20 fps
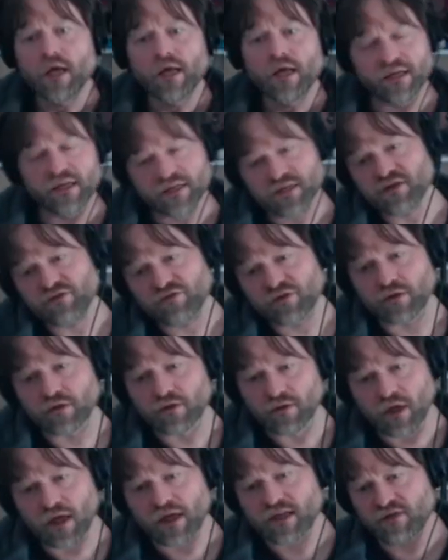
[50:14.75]
It's
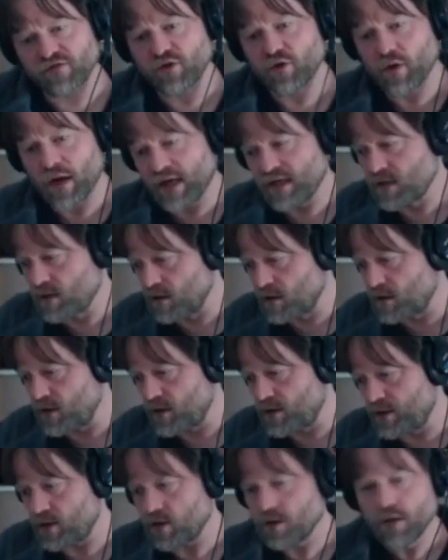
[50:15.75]
difficult like if you had to
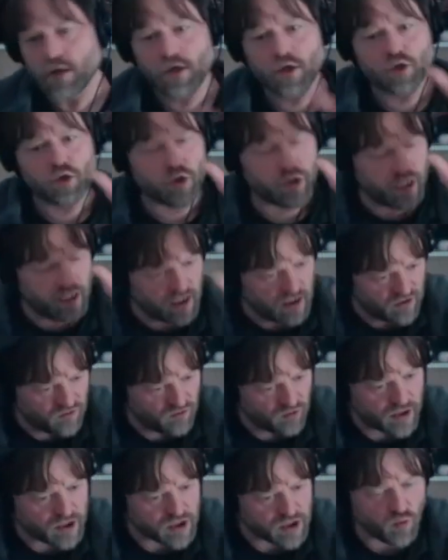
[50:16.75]
learn cooking in
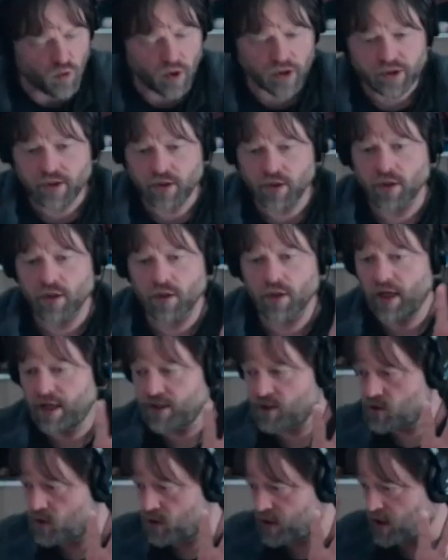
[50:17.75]
French one year
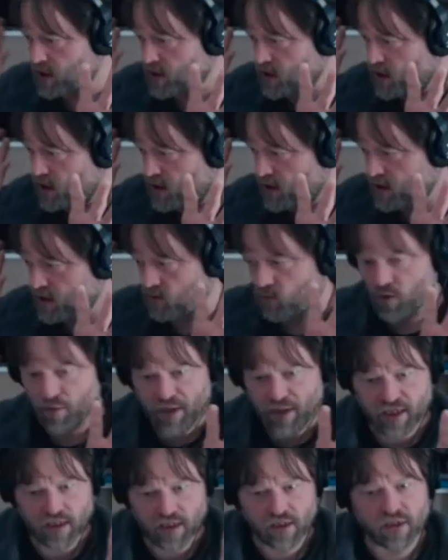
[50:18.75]
and cooking in
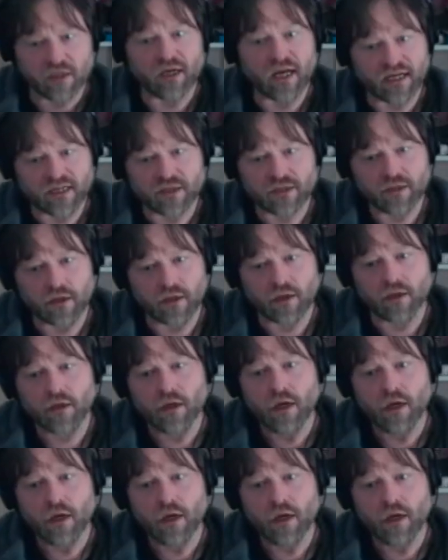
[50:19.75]
Romanian the next year.